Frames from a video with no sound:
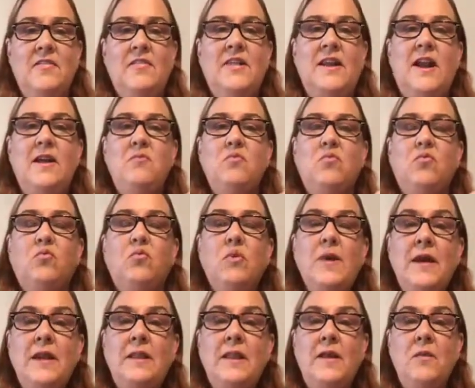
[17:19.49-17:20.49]
that I
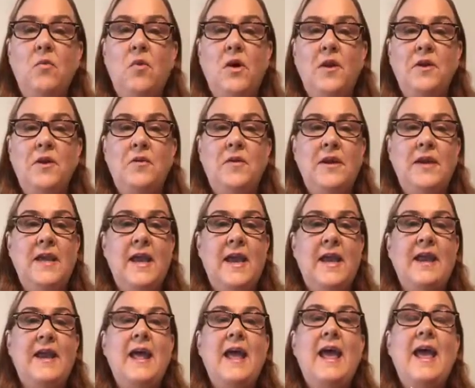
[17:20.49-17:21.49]
really want you to
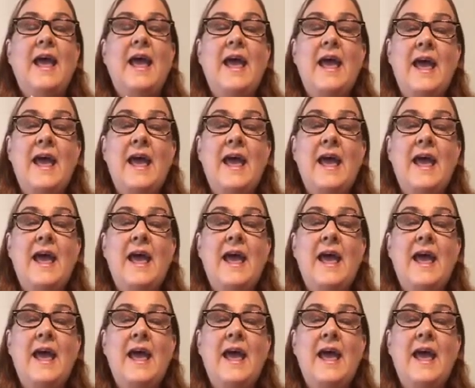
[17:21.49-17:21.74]
get